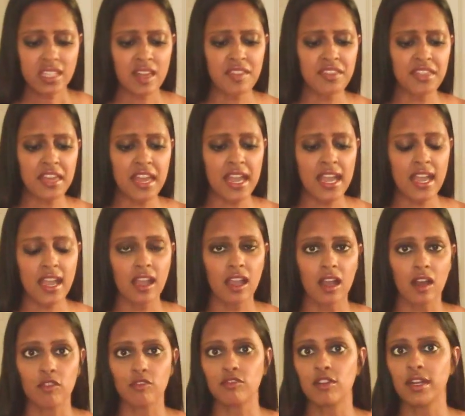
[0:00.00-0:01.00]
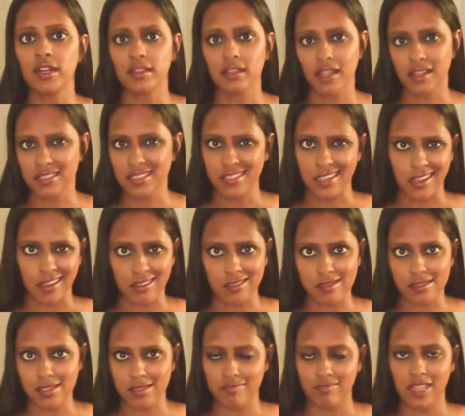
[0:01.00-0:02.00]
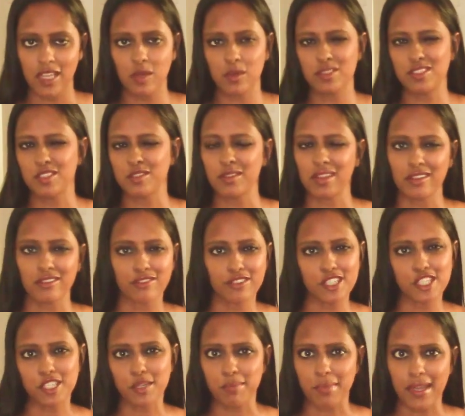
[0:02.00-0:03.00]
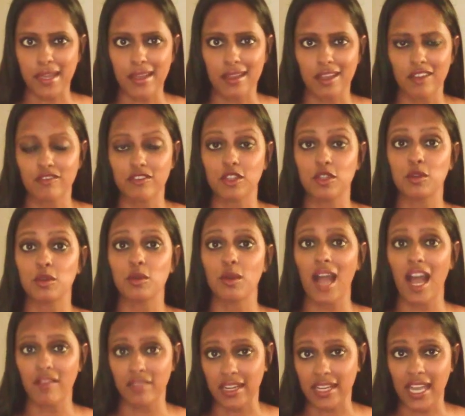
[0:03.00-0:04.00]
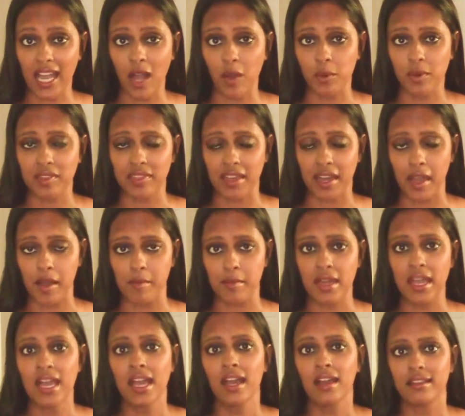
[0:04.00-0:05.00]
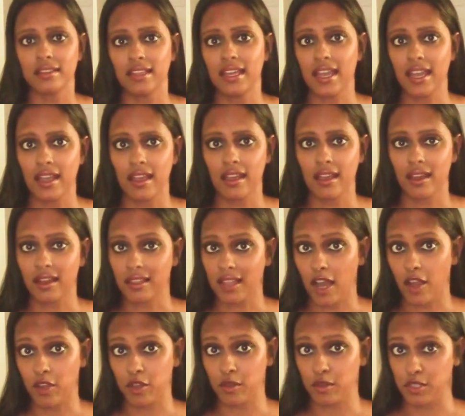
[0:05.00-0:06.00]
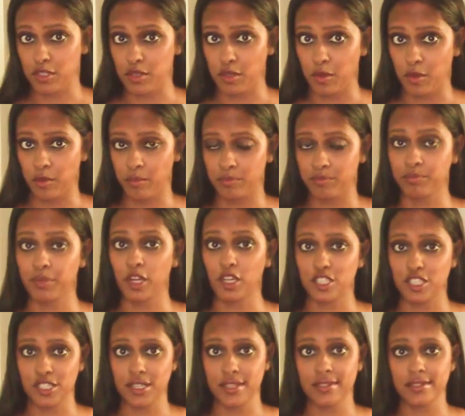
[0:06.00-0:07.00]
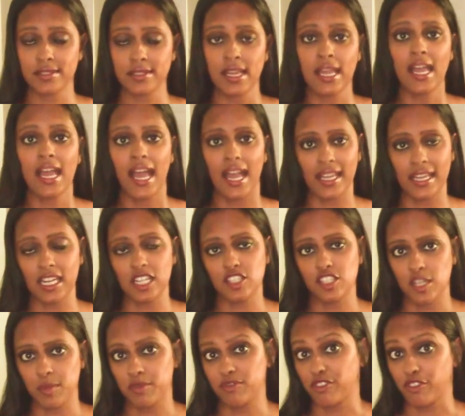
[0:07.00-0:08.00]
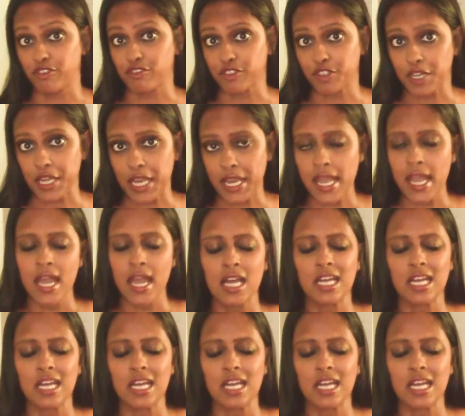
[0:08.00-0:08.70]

they run a lot of sales. They always do like free shipping. If you have an account with them, they allow you to purchase and get it shipped for free.